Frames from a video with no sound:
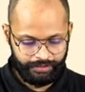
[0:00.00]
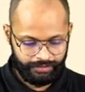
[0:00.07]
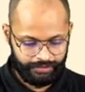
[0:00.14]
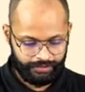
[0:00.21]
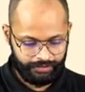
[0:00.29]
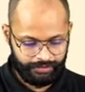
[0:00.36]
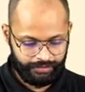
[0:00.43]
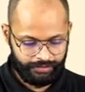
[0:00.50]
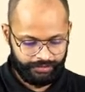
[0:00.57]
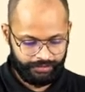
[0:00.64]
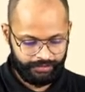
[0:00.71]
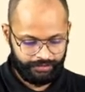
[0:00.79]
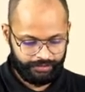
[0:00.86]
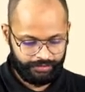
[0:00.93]

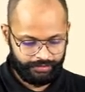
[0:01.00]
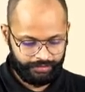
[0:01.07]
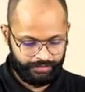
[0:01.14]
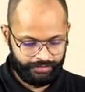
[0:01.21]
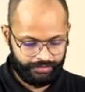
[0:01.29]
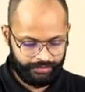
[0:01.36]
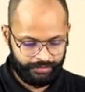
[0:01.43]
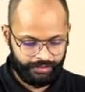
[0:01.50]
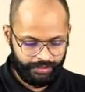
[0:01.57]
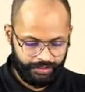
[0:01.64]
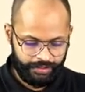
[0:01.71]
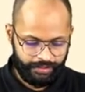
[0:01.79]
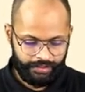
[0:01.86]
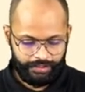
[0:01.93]

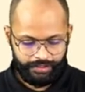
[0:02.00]
Nothing is said.